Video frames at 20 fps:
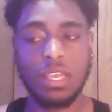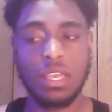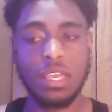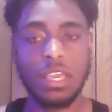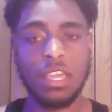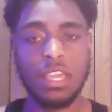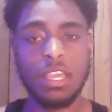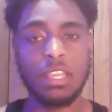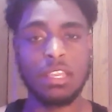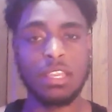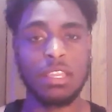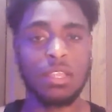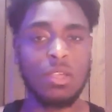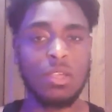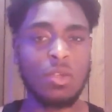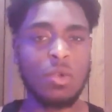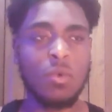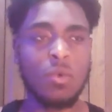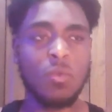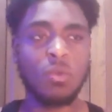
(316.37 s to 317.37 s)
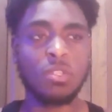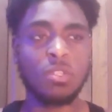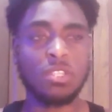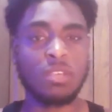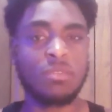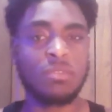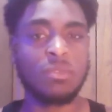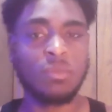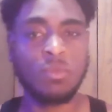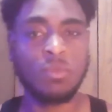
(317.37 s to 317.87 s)
And
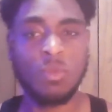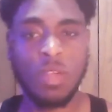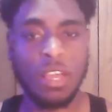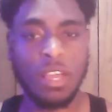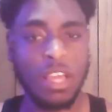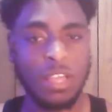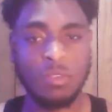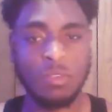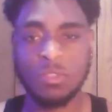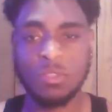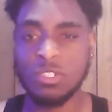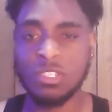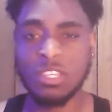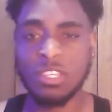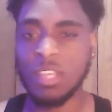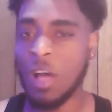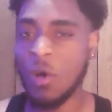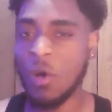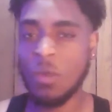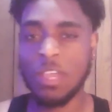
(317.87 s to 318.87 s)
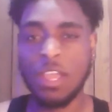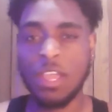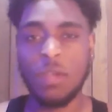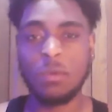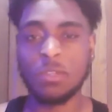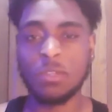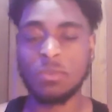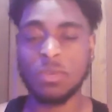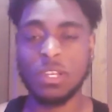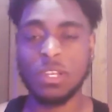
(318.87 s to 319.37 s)
whichever, like, you just, I don't care
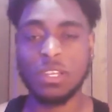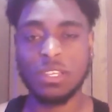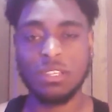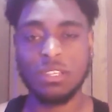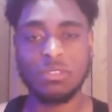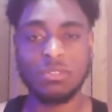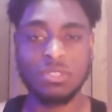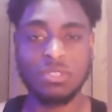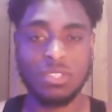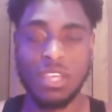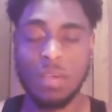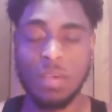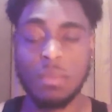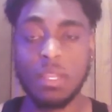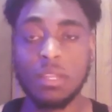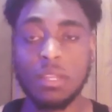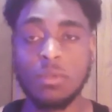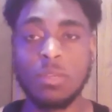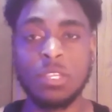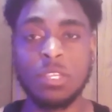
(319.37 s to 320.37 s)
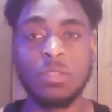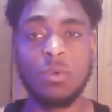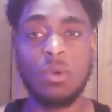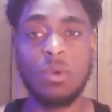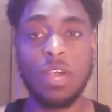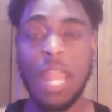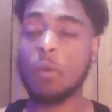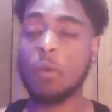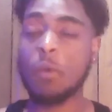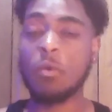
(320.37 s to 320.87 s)
which one it is, you just comment and do either one, and
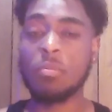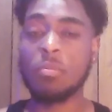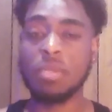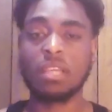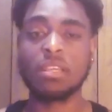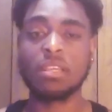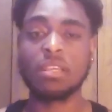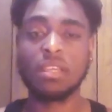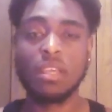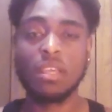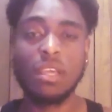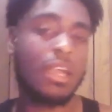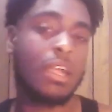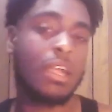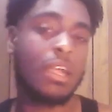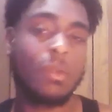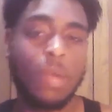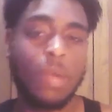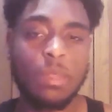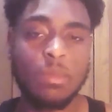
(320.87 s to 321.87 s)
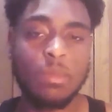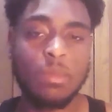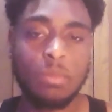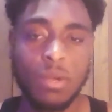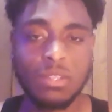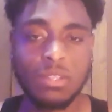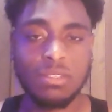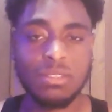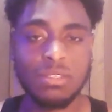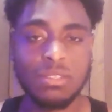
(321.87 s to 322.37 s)
I will pick a random
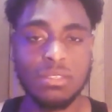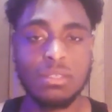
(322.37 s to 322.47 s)
person